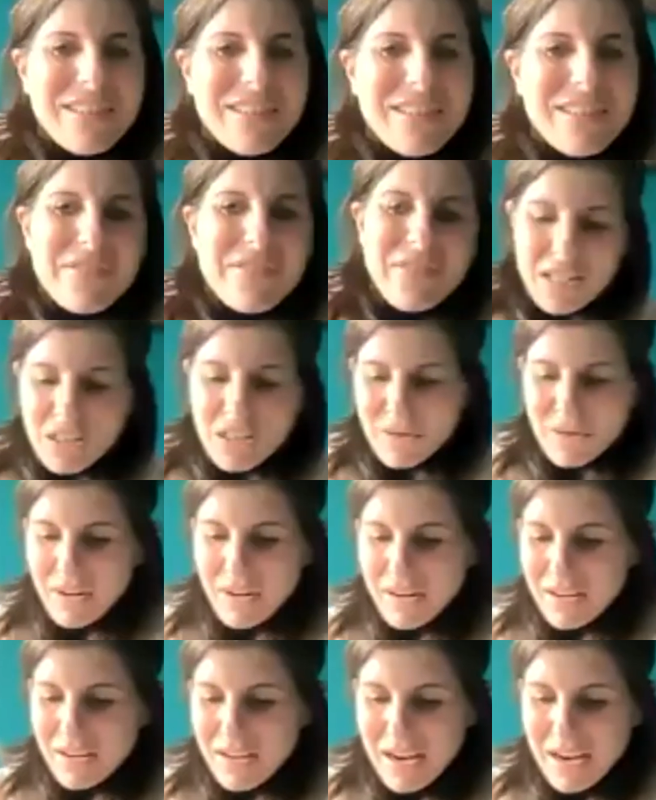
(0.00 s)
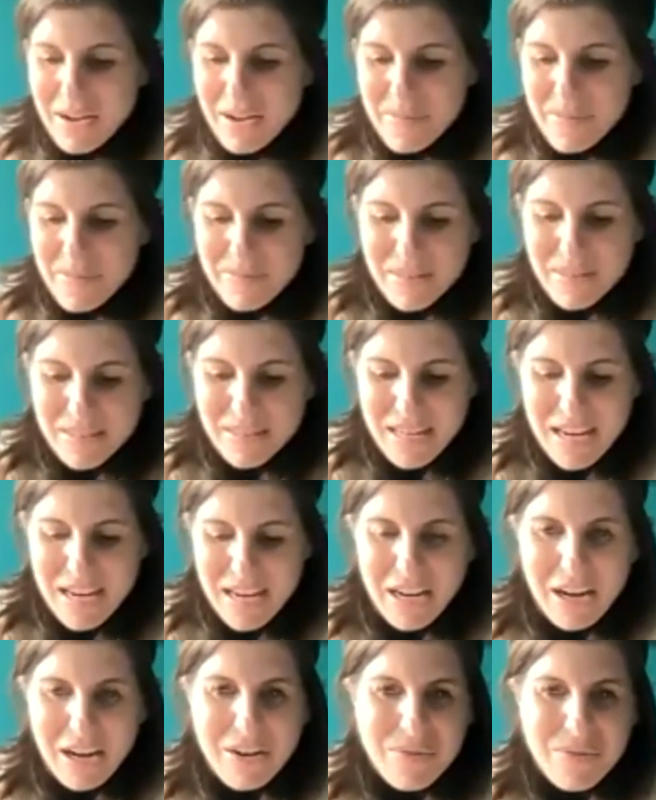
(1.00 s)
our friends who are
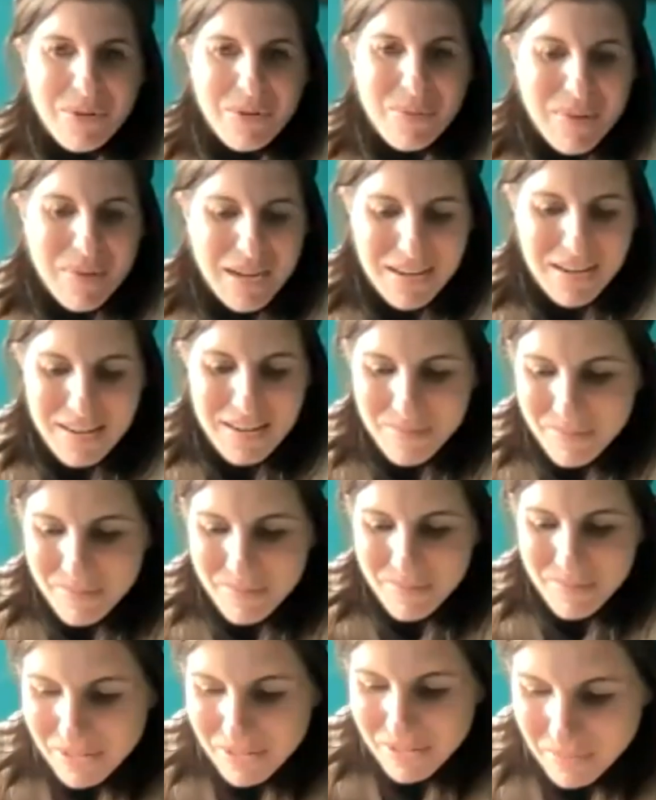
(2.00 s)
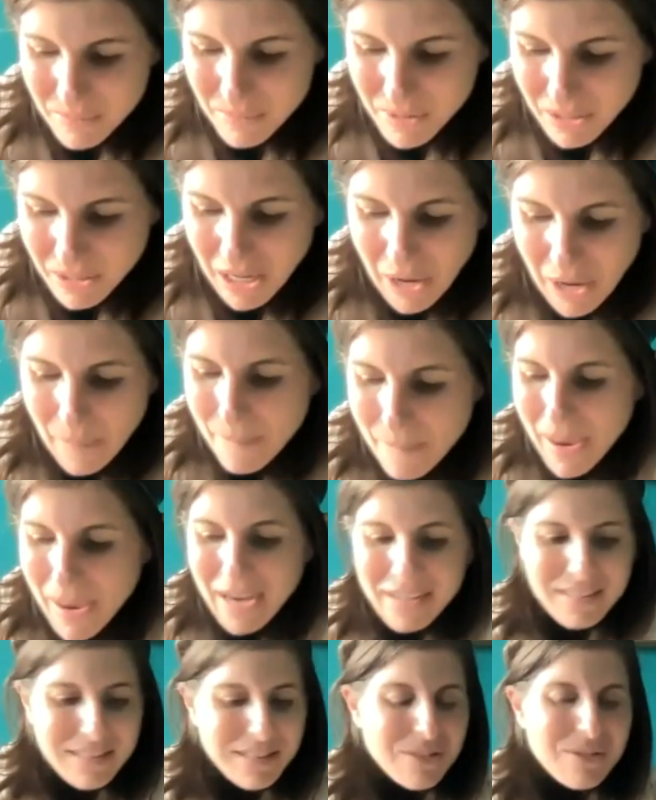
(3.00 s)
staying on for Minyan, we'll come
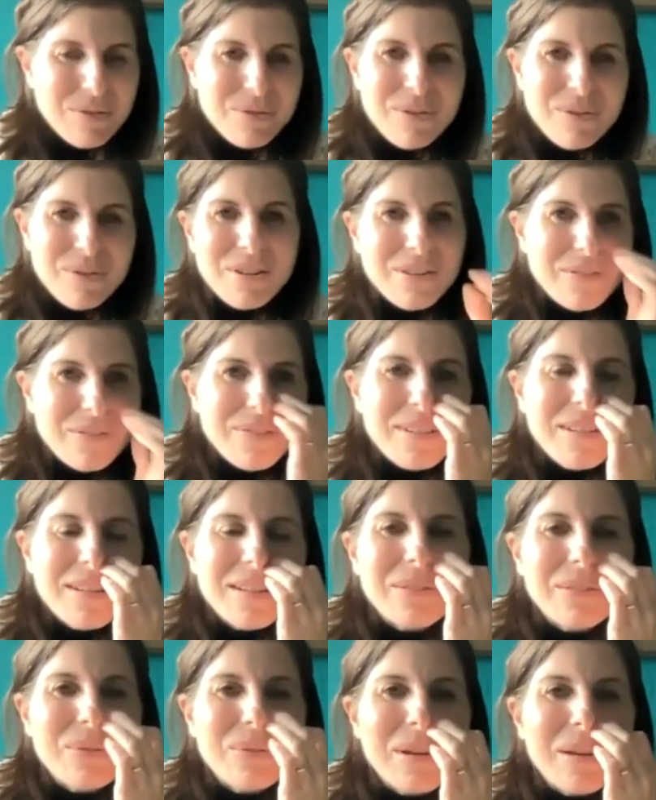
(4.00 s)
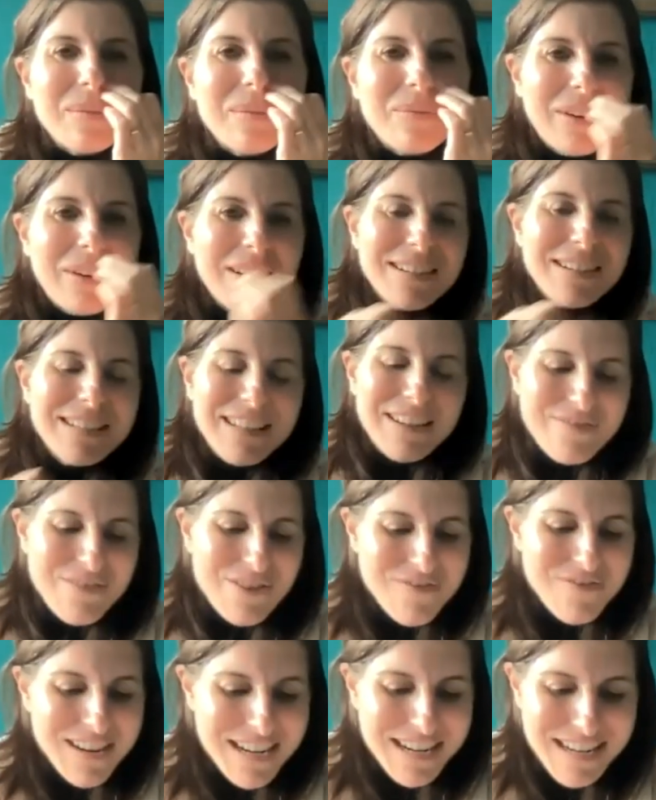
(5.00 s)
back to the concluding prayers in a
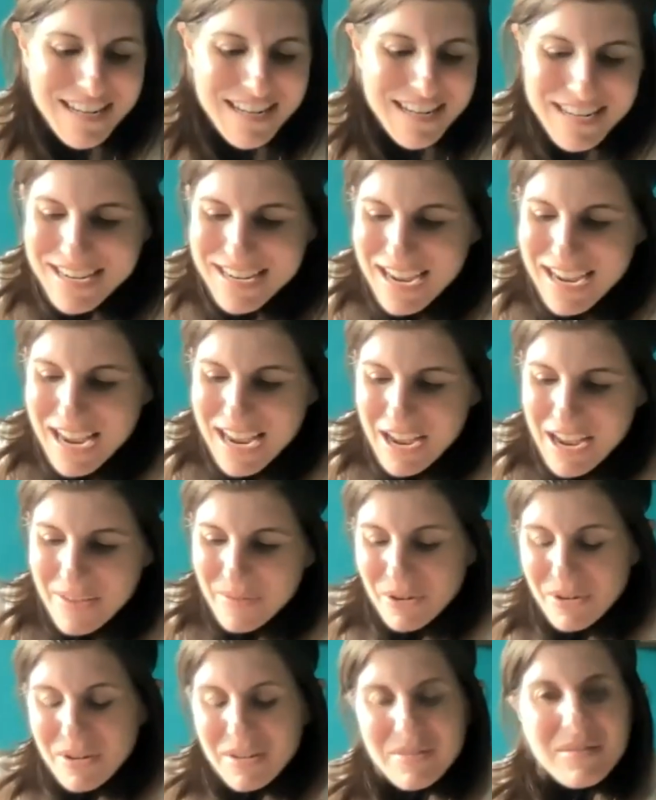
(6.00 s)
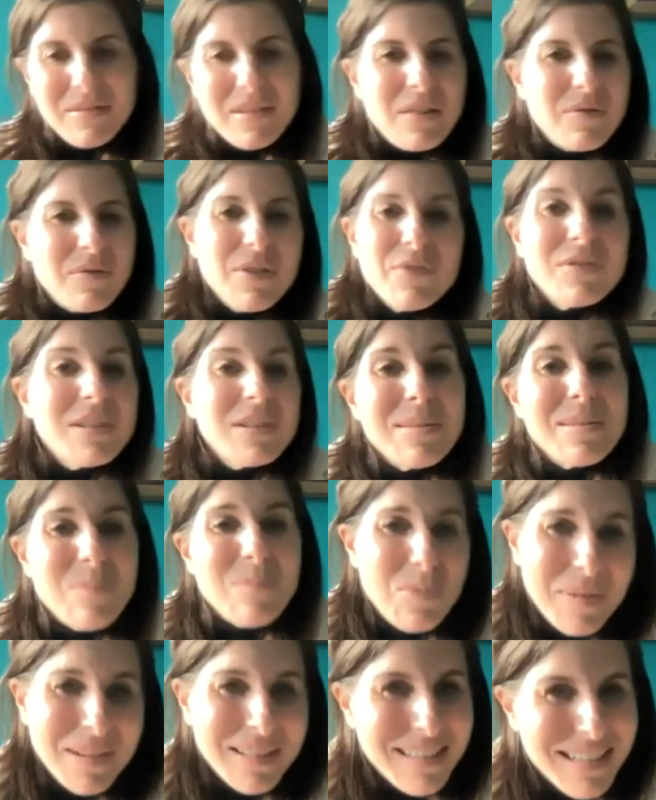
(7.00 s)
moment, or in 15
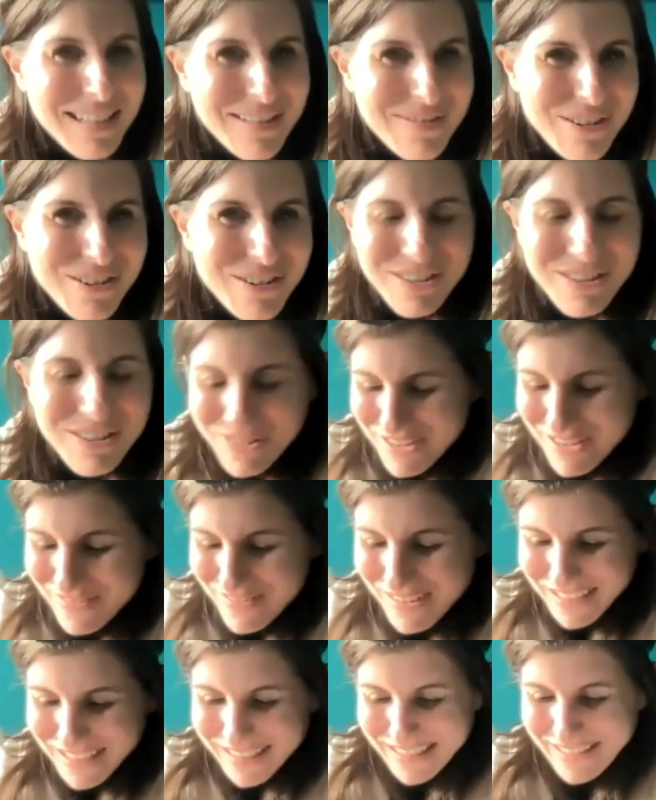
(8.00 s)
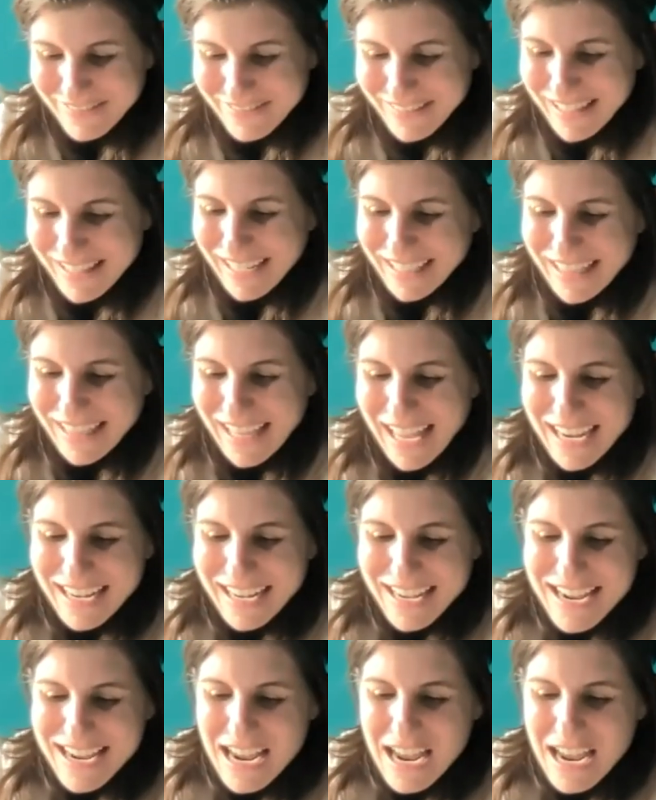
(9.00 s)
moments, I suppose, 20 minutes, something like that.